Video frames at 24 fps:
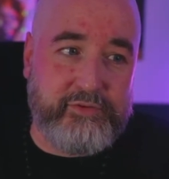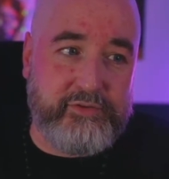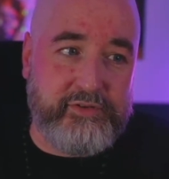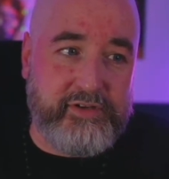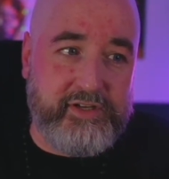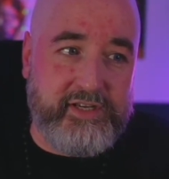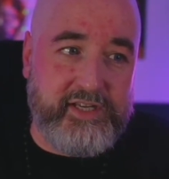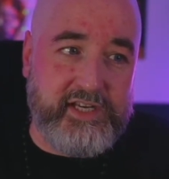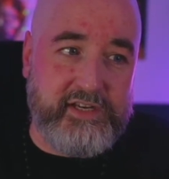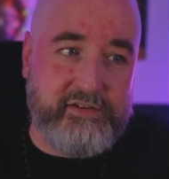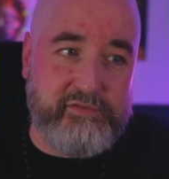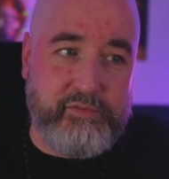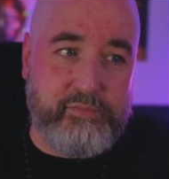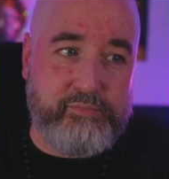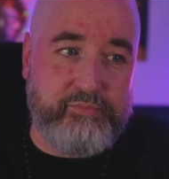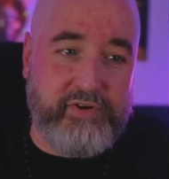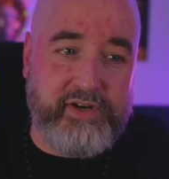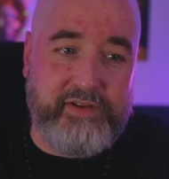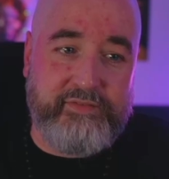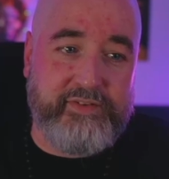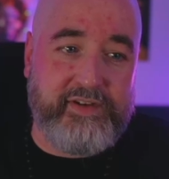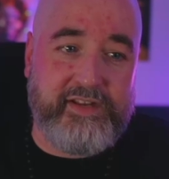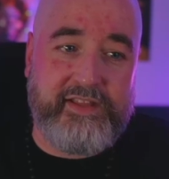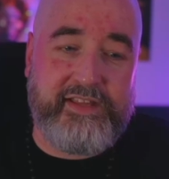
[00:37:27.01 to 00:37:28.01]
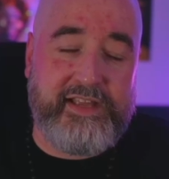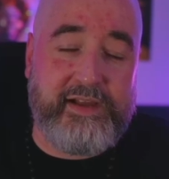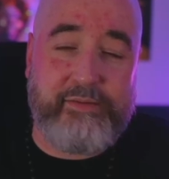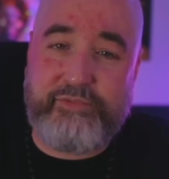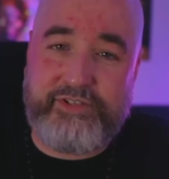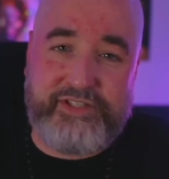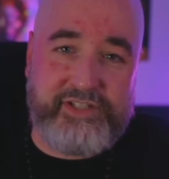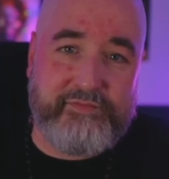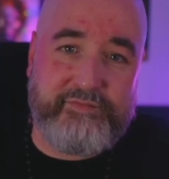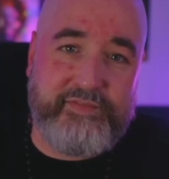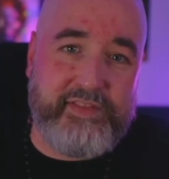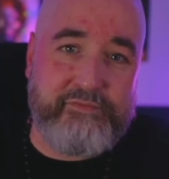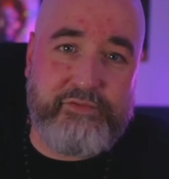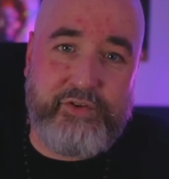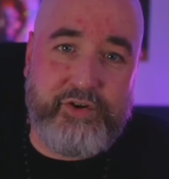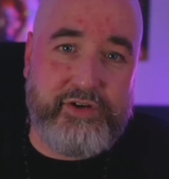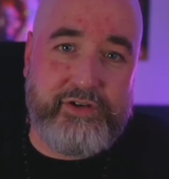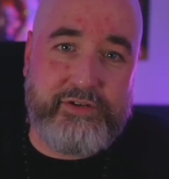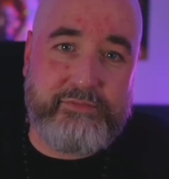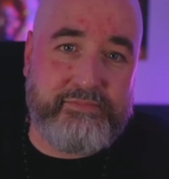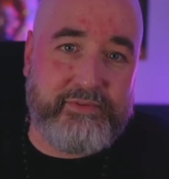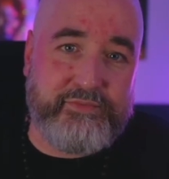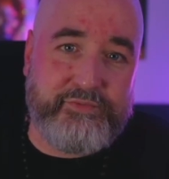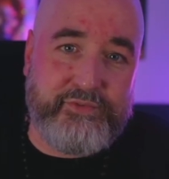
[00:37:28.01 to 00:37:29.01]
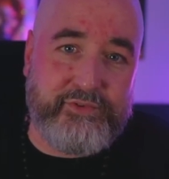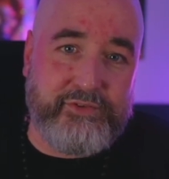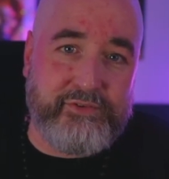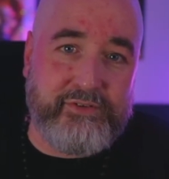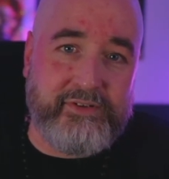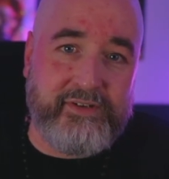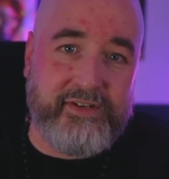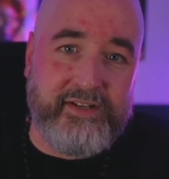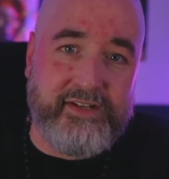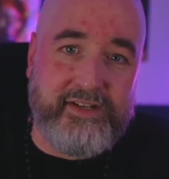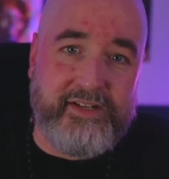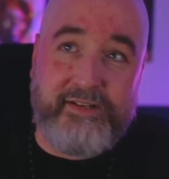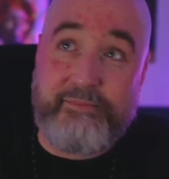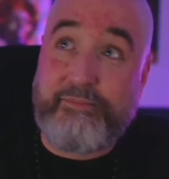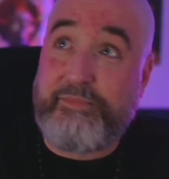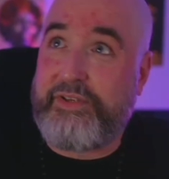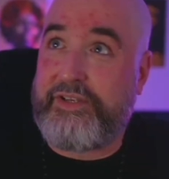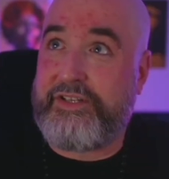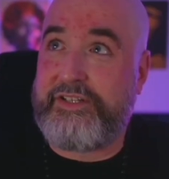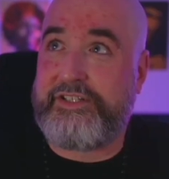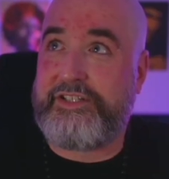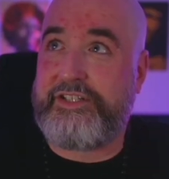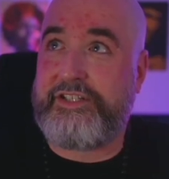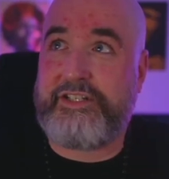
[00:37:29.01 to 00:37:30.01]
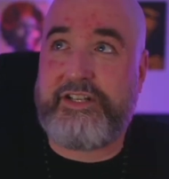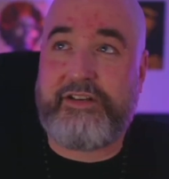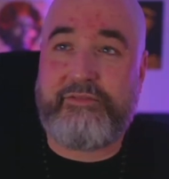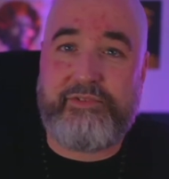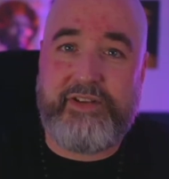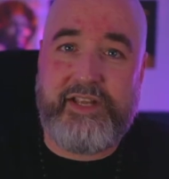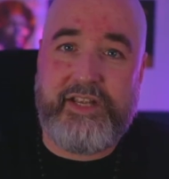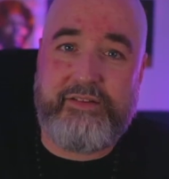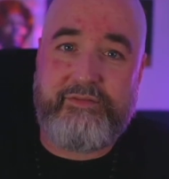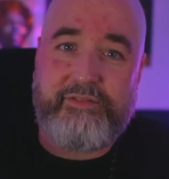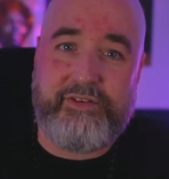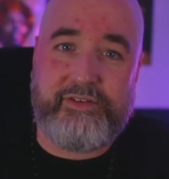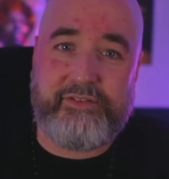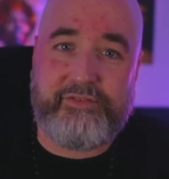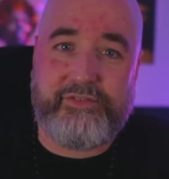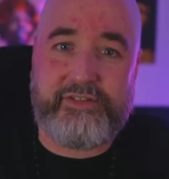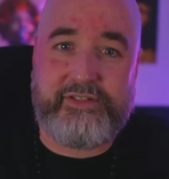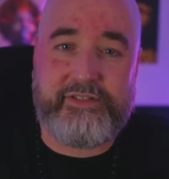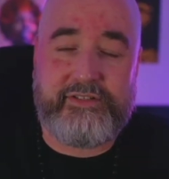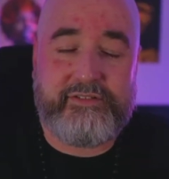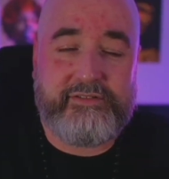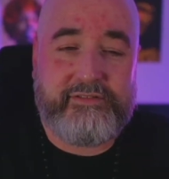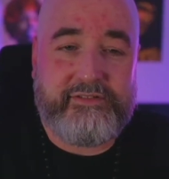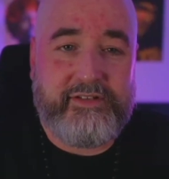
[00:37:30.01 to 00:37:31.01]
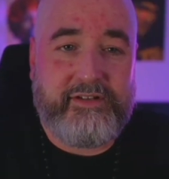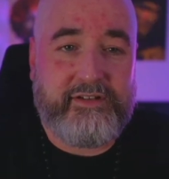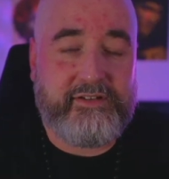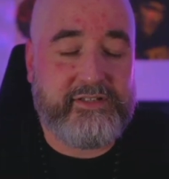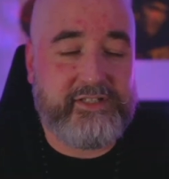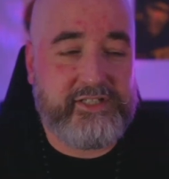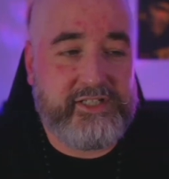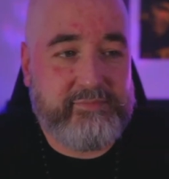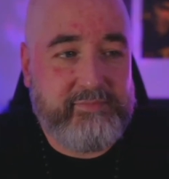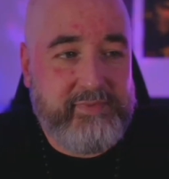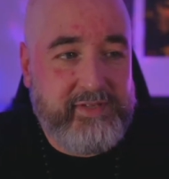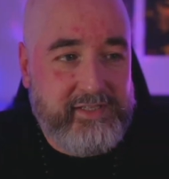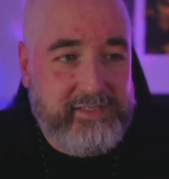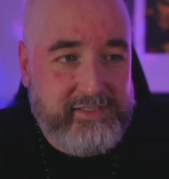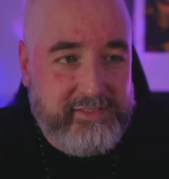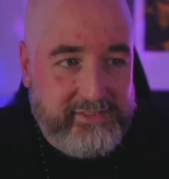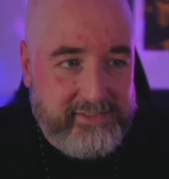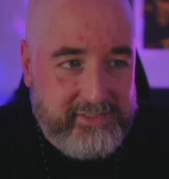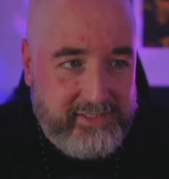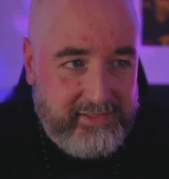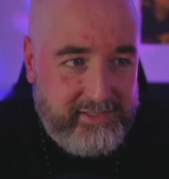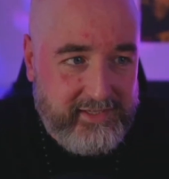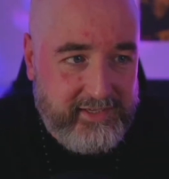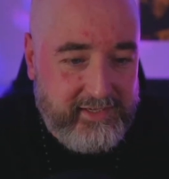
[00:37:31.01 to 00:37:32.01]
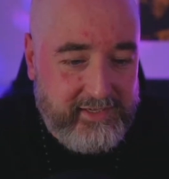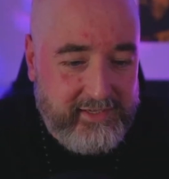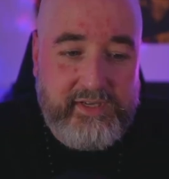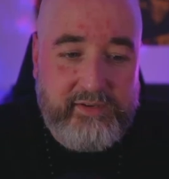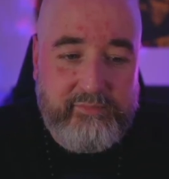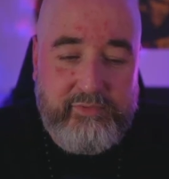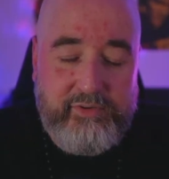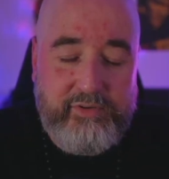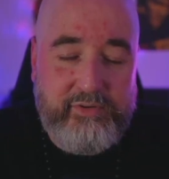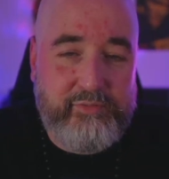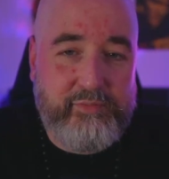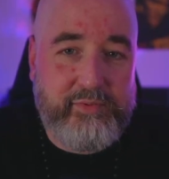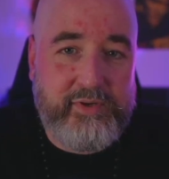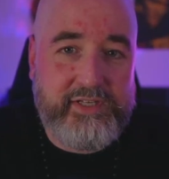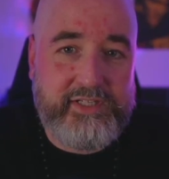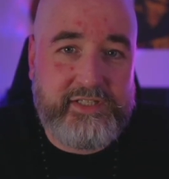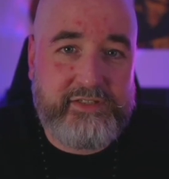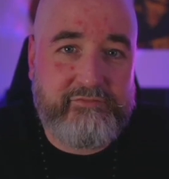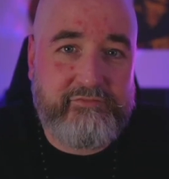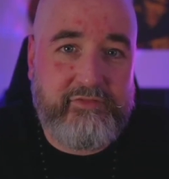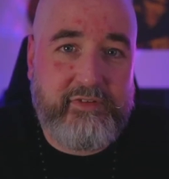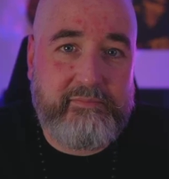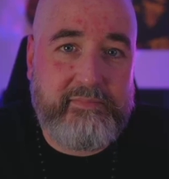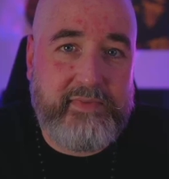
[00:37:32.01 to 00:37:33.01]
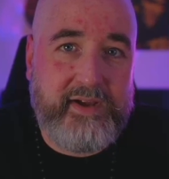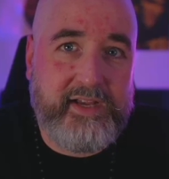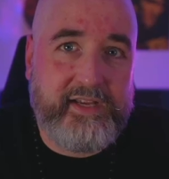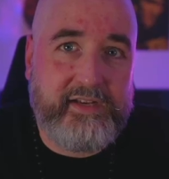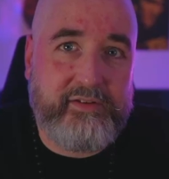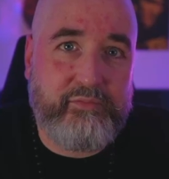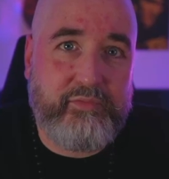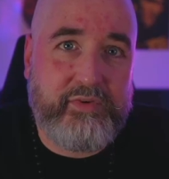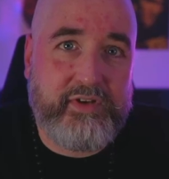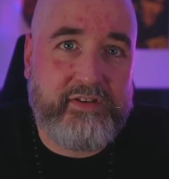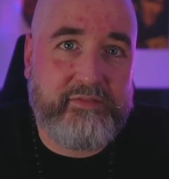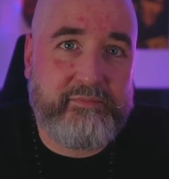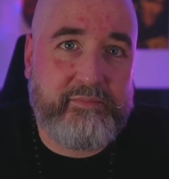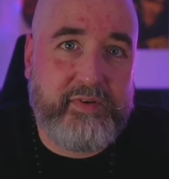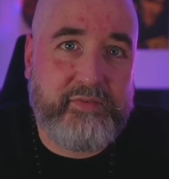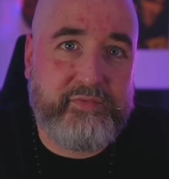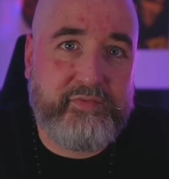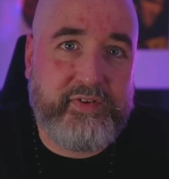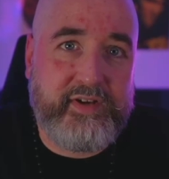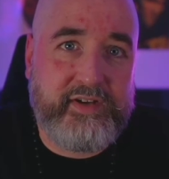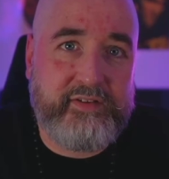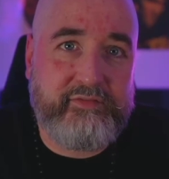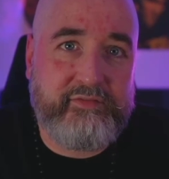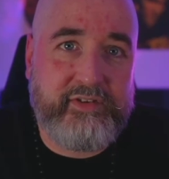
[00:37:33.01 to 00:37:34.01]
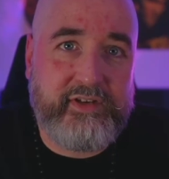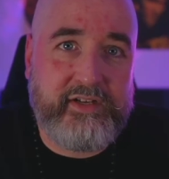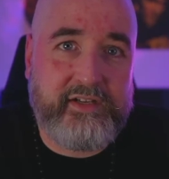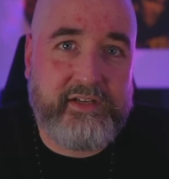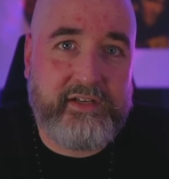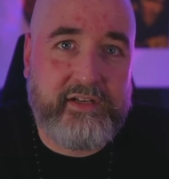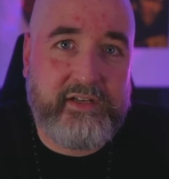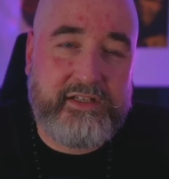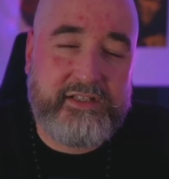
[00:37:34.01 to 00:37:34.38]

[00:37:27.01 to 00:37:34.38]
All you could hear all breathing and that, which I've never heard before, because you don't hear it on the like the speakers and that. That will always remain one of my favourite.